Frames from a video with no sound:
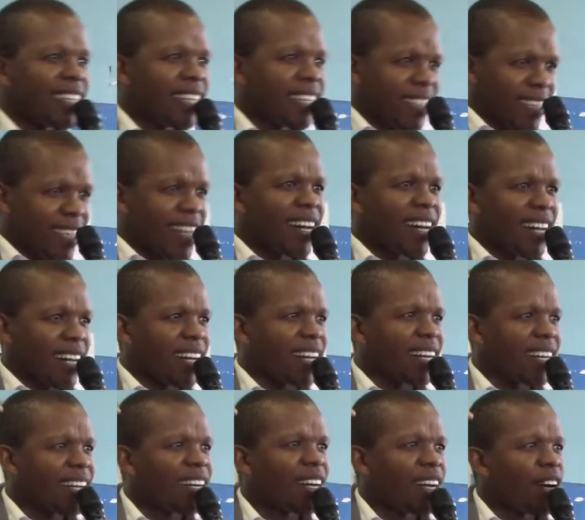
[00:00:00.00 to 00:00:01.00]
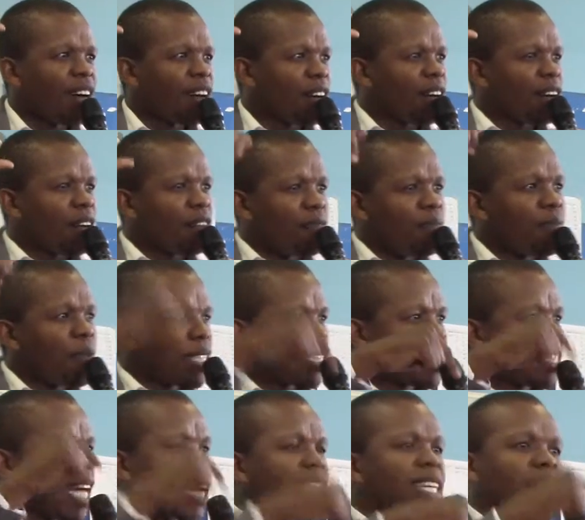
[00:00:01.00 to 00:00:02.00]
yeah
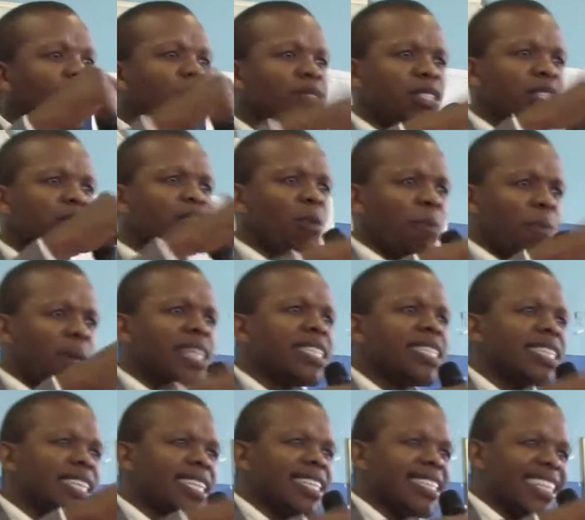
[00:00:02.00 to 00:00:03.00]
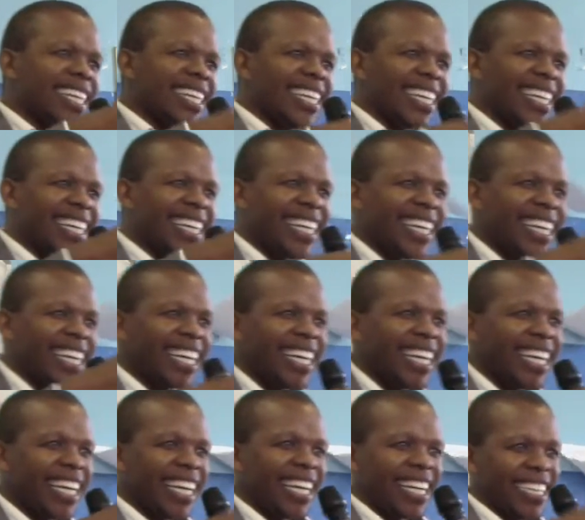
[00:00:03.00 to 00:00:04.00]
start counting your blessings. Eh?
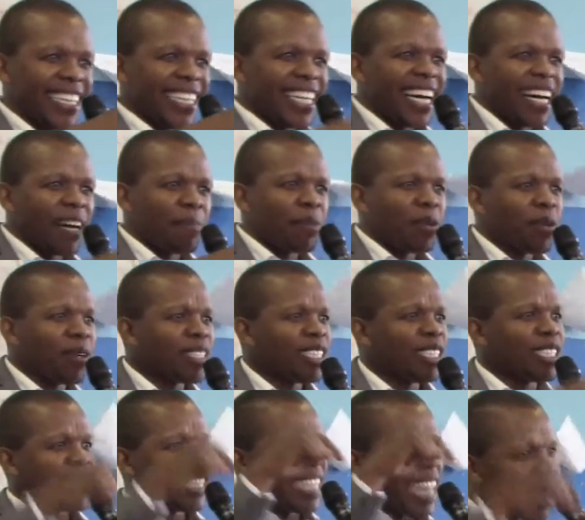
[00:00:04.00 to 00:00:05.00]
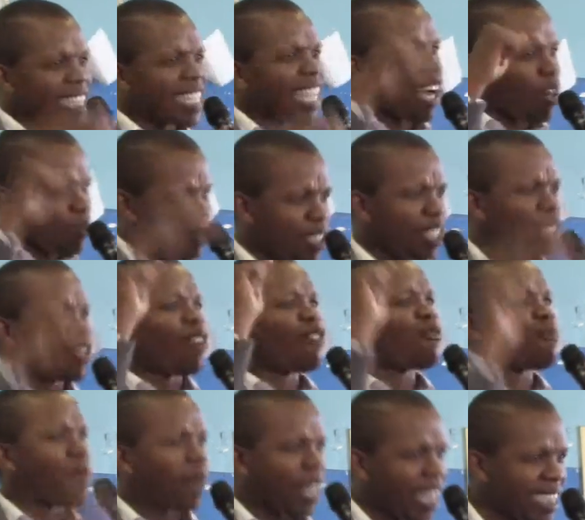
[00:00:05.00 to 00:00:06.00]
Yeah, because it's that counting
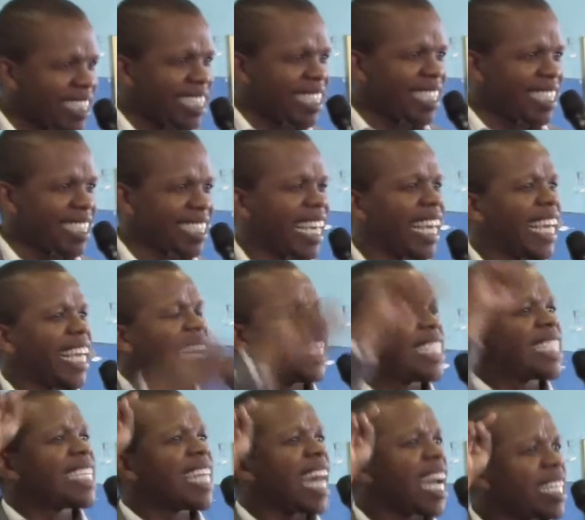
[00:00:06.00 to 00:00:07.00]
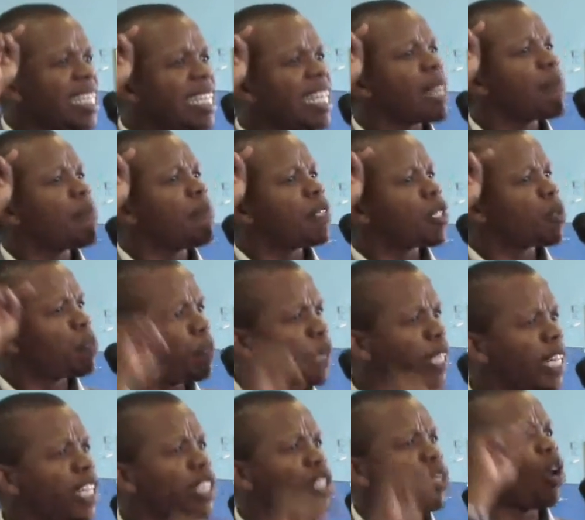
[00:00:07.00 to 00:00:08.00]
of blessings, it's that
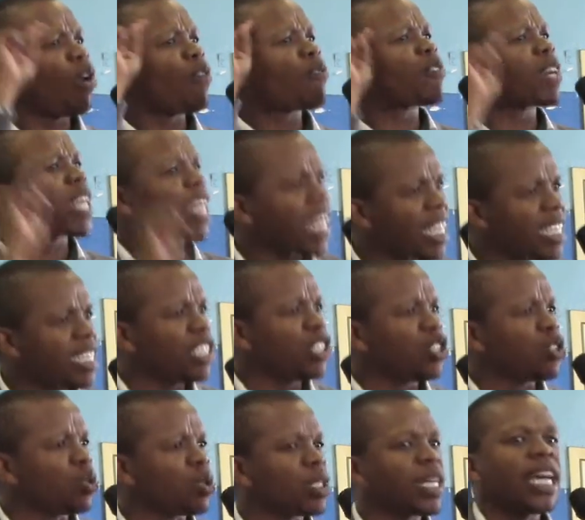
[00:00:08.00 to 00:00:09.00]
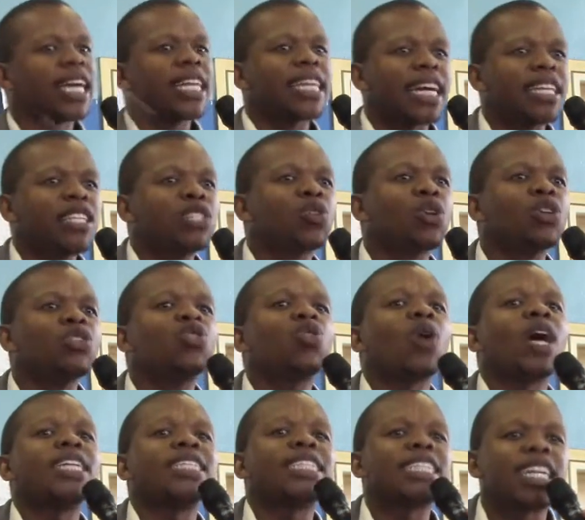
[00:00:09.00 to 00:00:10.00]
spirit of gratitude that is going to
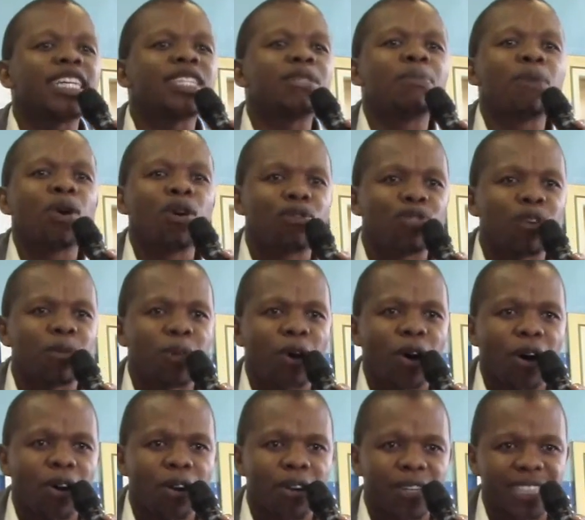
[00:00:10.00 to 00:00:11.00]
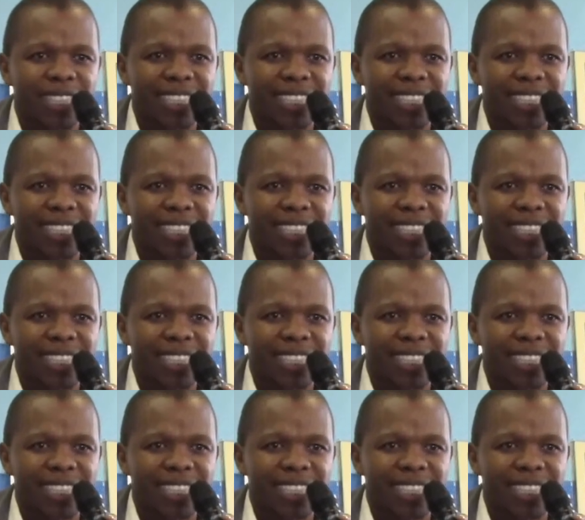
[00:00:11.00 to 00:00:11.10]
attract more from God.